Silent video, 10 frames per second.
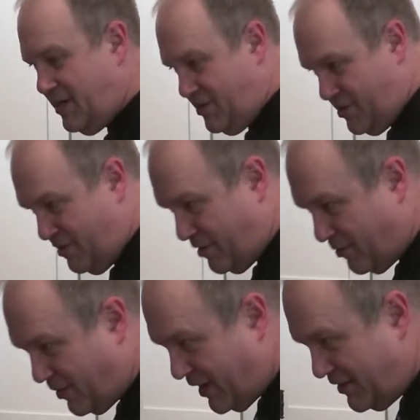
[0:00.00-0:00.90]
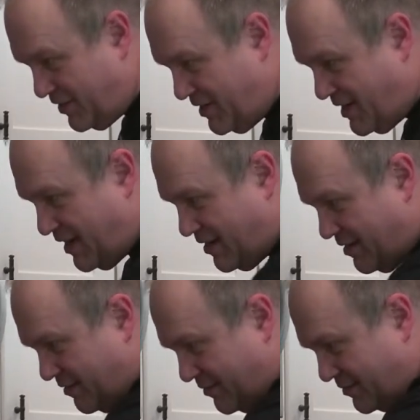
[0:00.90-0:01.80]
Turn the rice
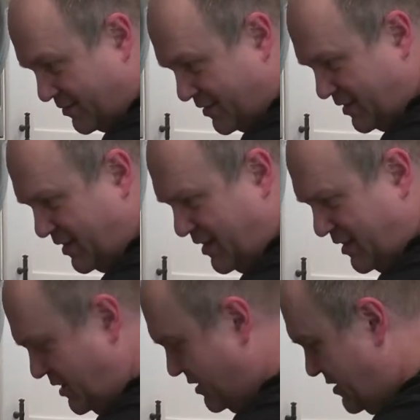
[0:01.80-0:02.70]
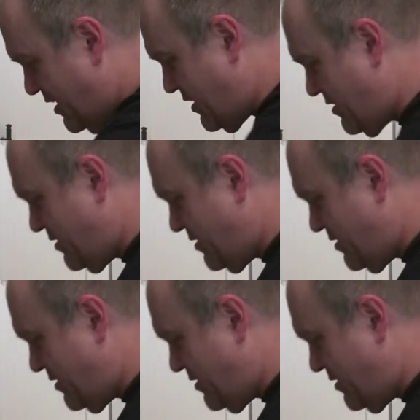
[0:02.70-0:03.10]
down, just like